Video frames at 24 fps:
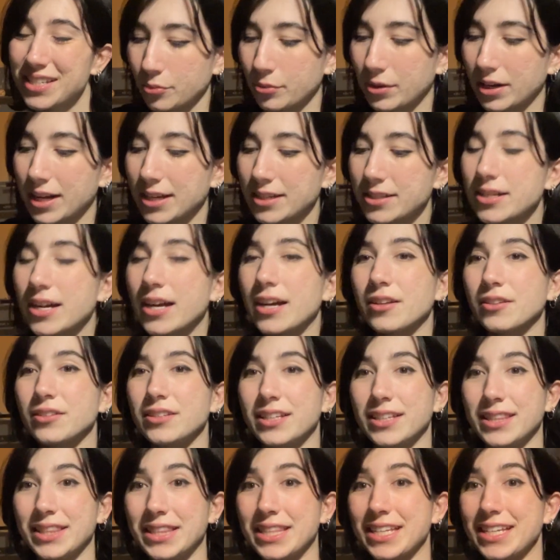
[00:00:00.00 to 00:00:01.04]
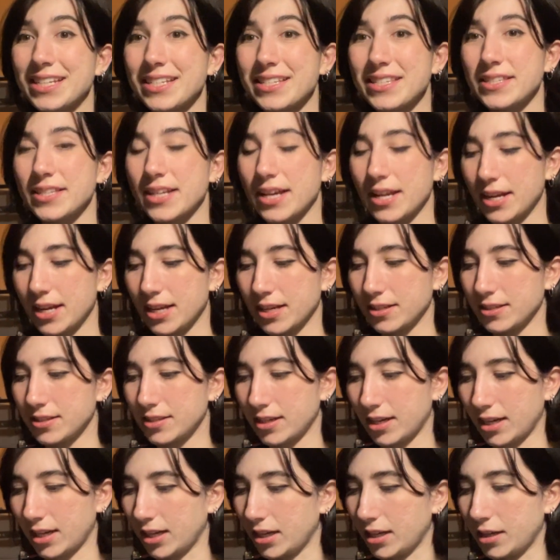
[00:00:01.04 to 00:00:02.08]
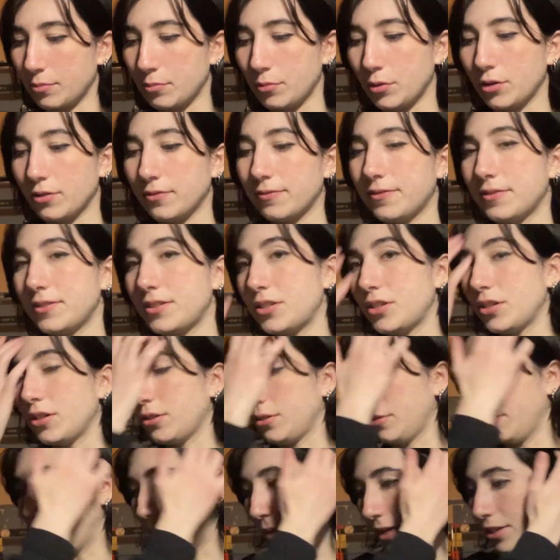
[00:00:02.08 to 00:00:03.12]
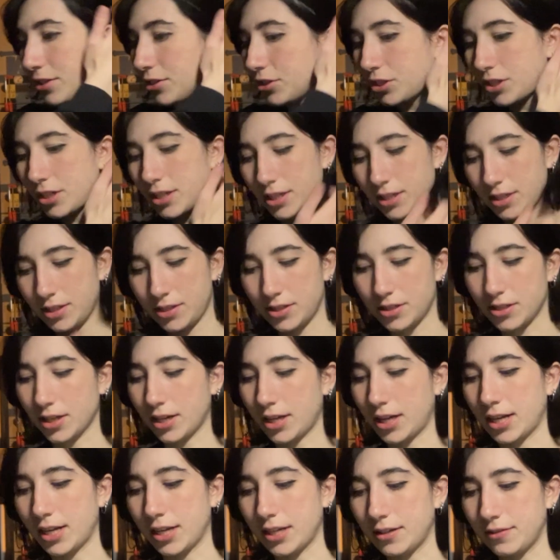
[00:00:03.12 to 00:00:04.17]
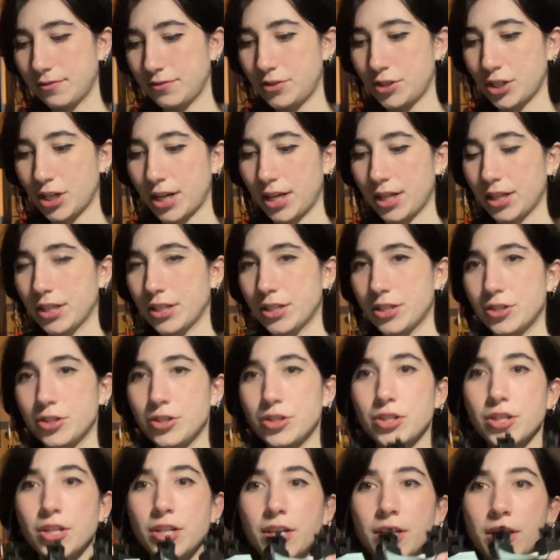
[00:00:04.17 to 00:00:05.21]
When I dialed in these settings, I moved to benchies to kind of challenge